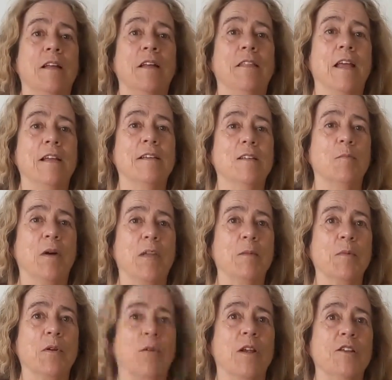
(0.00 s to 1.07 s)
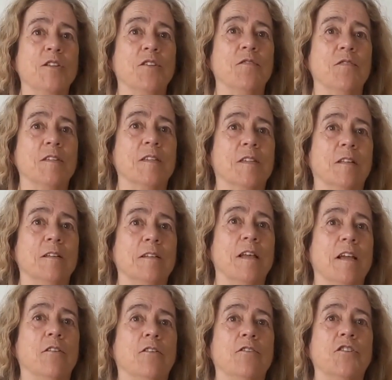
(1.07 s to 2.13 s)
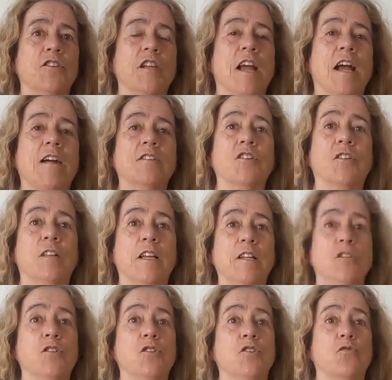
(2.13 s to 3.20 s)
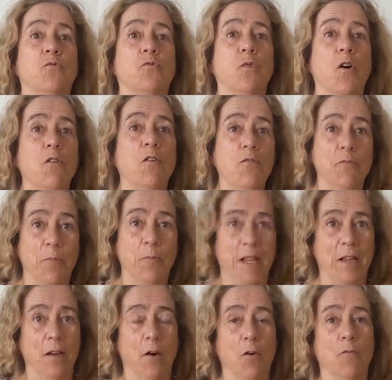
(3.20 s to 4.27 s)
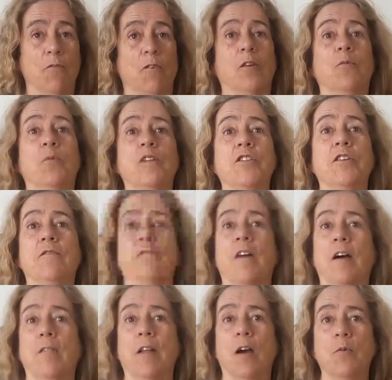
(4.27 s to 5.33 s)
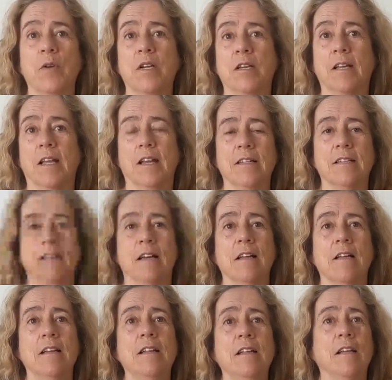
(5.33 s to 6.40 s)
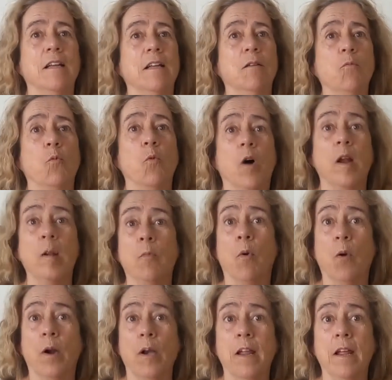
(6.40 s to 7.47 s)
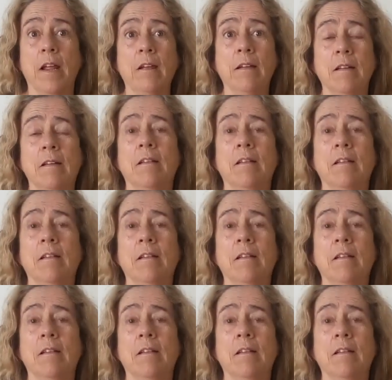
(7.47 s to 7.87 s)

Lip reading: thanks to my immigration facilitator, she actually drove me over when she found out we could get it done in one morning.